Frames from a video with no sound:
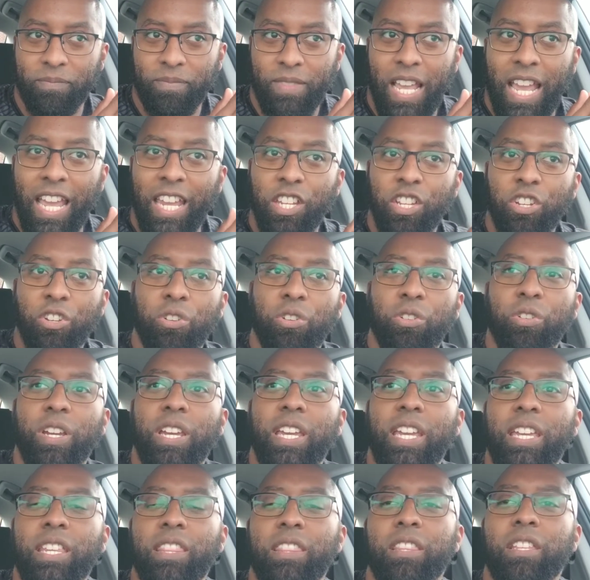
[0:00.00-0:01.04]
and you're
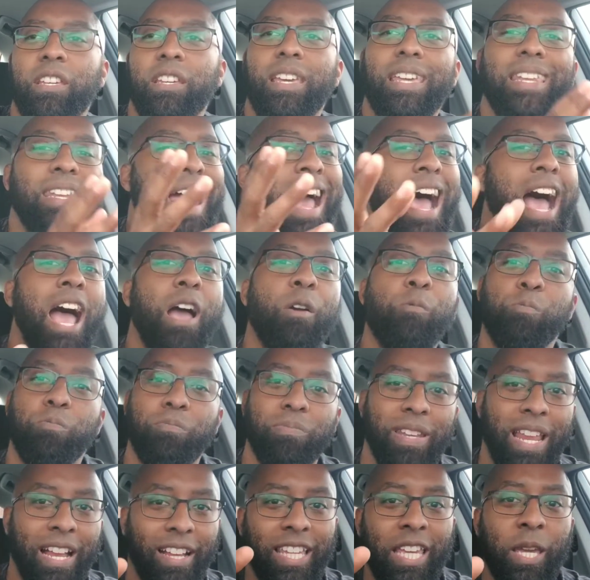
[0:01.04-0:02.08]
in the... Now
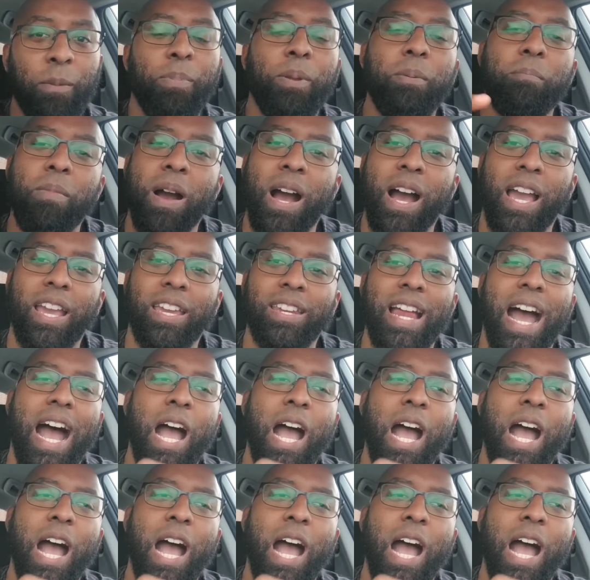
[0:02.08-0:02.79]
keep in mind,